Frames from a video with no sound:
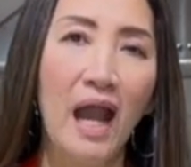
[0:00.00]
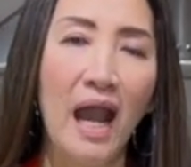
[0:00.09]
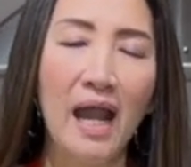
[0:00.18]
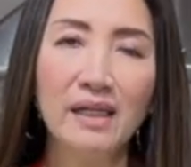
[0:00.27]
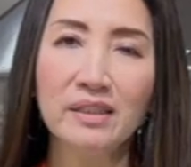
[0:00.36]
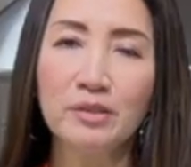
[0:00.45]

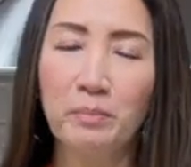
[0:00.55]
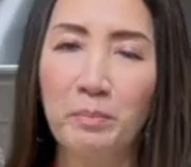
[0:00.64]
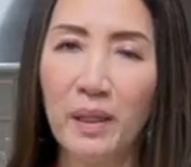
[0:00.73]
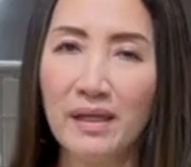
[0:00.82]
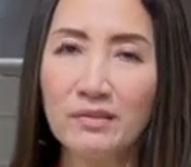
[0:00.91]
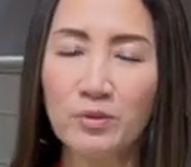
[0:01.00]
and it
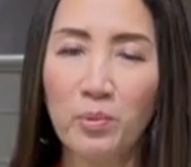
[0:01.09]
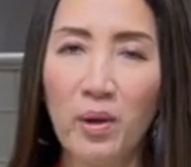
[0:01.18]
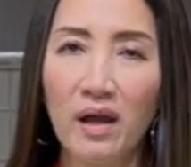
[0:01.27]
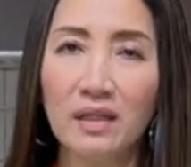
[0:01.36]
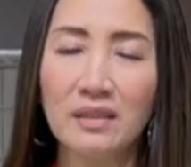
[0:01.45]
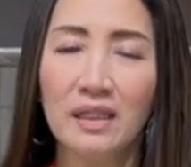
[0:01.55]
blends
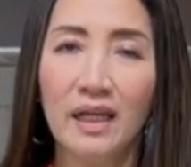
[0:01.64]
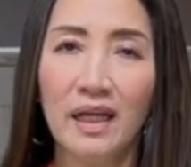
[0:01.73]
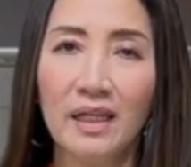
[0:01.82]
well,